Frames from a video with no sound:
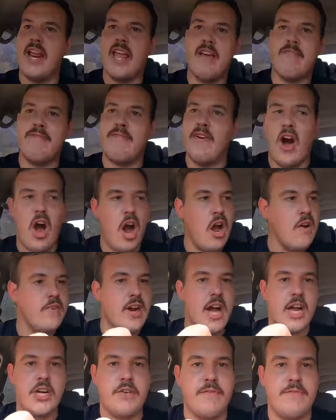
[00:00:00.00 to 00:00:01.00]
here for over
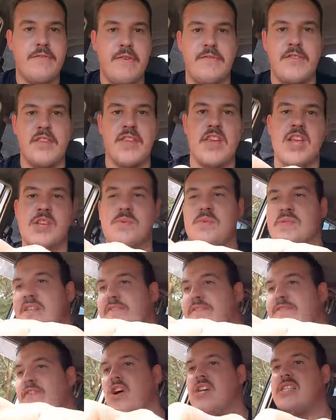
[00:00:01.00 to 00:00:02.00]
150 years, was the
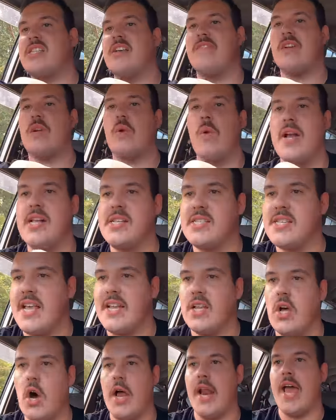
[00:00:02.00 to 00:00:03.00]
first ever Queensland
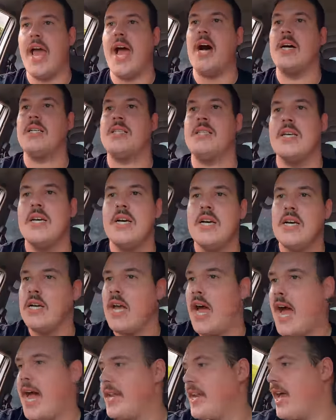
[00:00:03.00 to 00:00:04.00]
lighthouse,
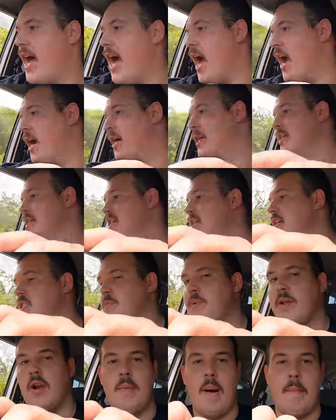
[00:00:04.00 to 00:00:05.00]
and it's
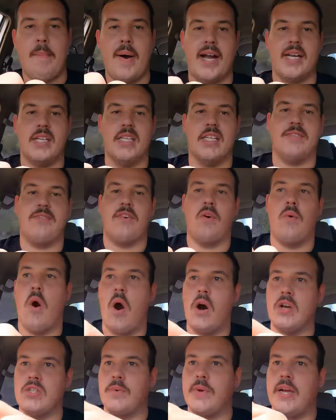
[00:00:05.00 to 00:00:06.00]
been on my bucket list for a
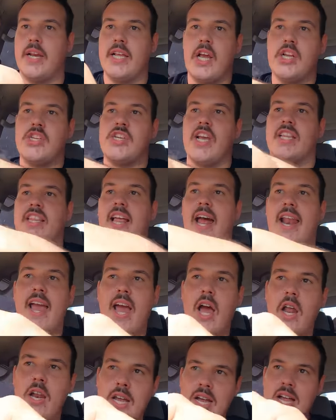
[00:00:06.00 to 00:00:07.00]
while, so we're going to go check that
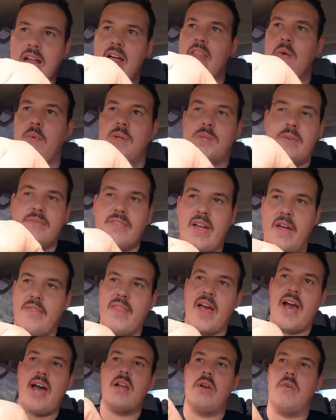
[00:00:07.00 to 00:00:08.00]
out. Then once we've done
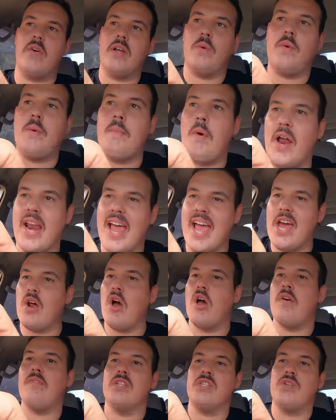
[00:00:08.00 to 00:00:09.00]
that, I reckon we might head
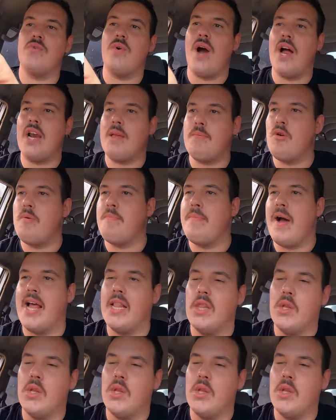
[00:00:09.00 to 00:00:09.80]
over to Honeymoon Bay